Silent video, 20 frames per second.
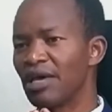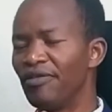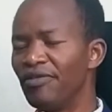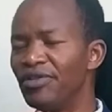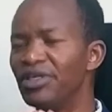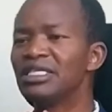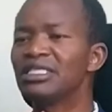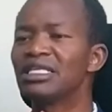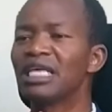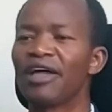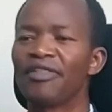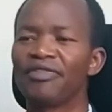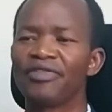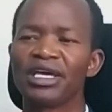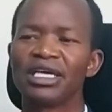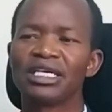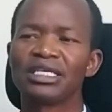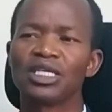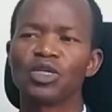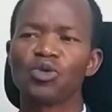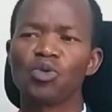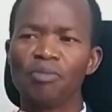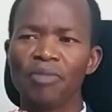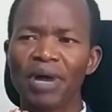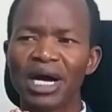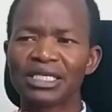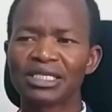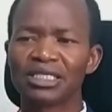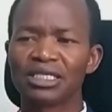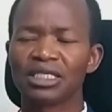These are things that we
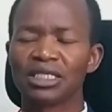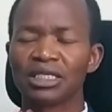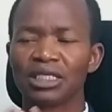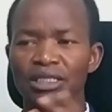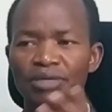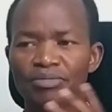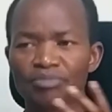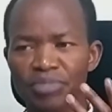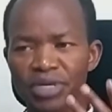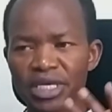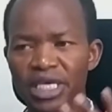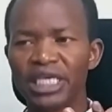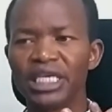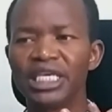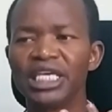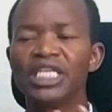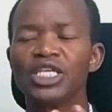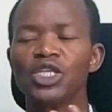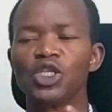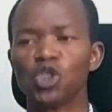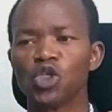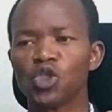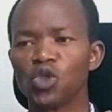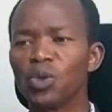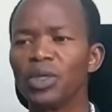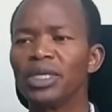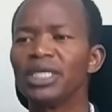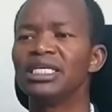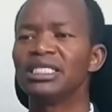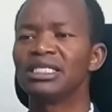must begin
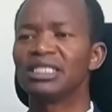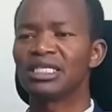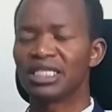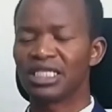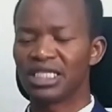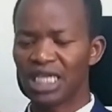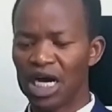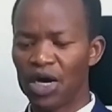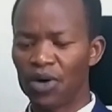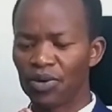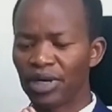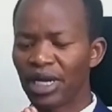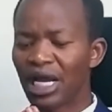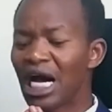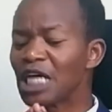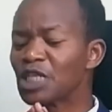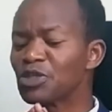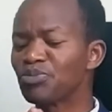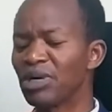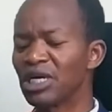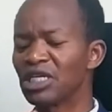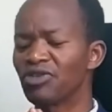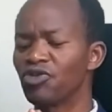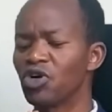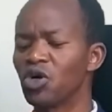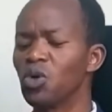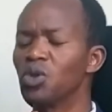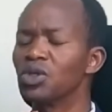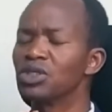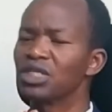to list down as part of
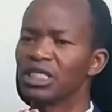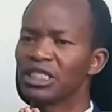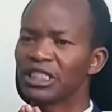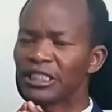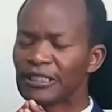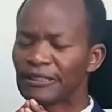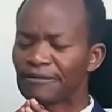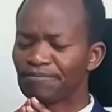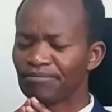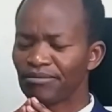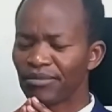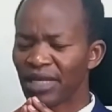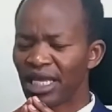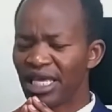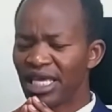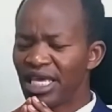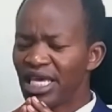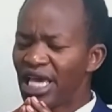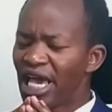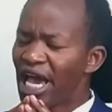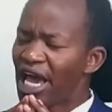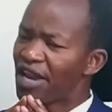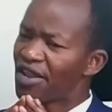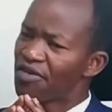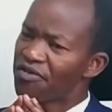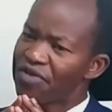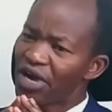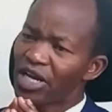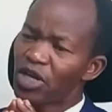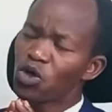our goal setting. And
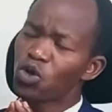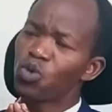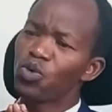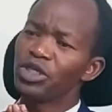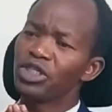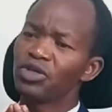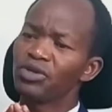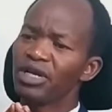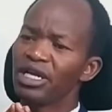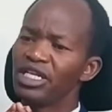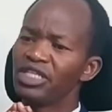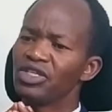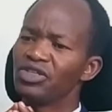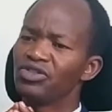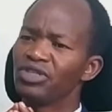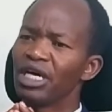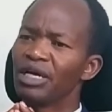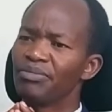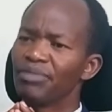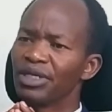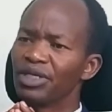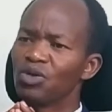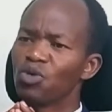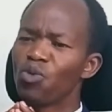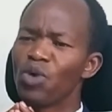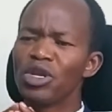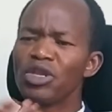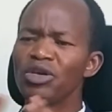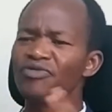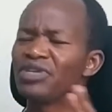the final question, ladies and gentlemen,
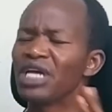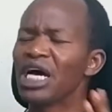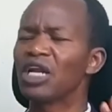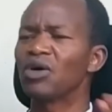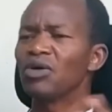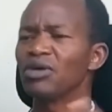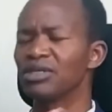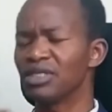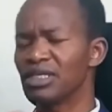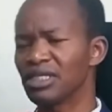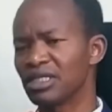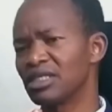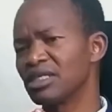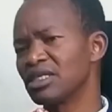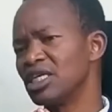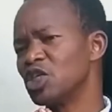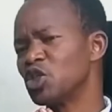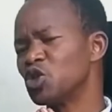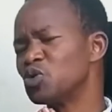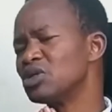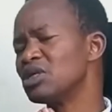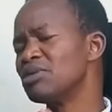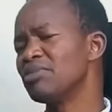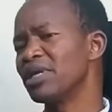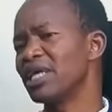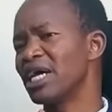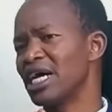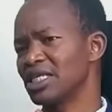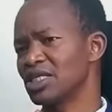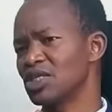when you've done all this, is to
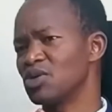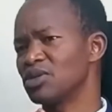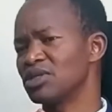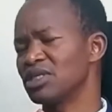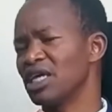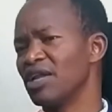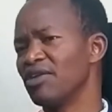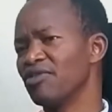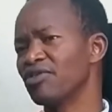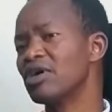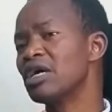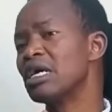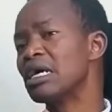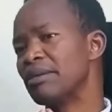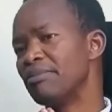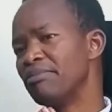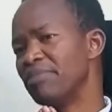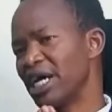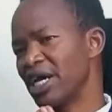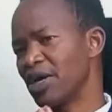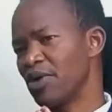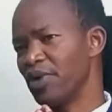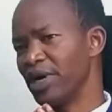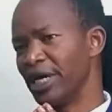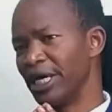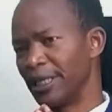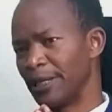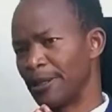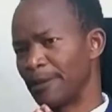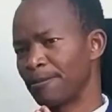simply ask yourself, by
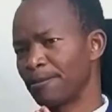when?